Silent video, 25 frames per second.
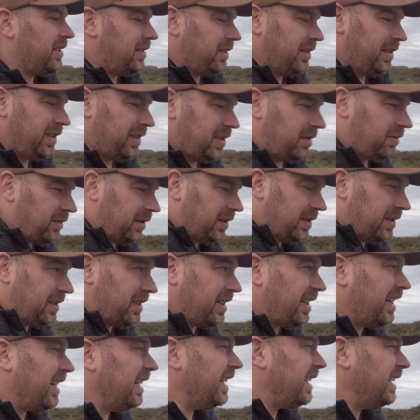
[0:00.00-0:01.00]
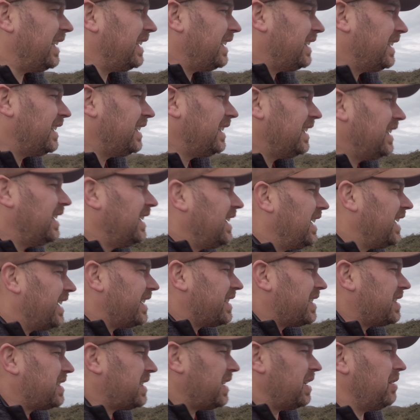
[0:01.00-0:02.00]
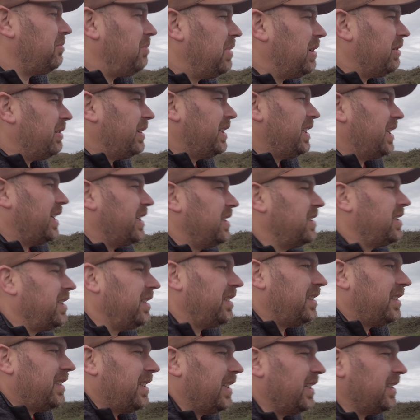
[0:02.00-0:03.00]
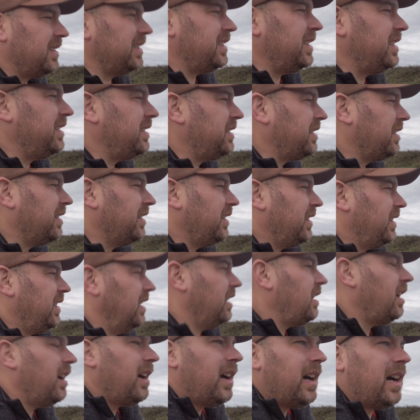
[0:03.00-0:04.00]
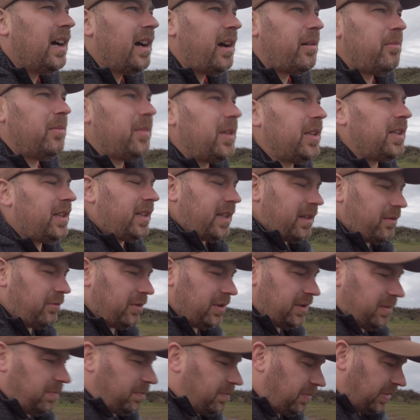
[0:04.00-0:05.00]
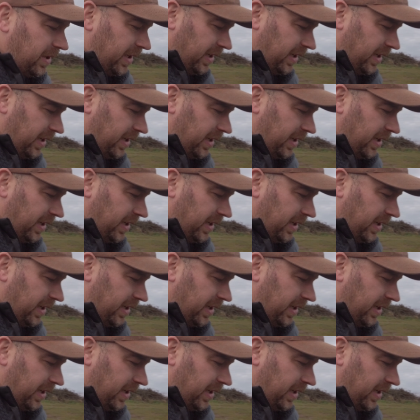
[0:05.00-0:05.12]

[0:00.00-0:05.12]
So this was, as I said, built in the 1830s, and that was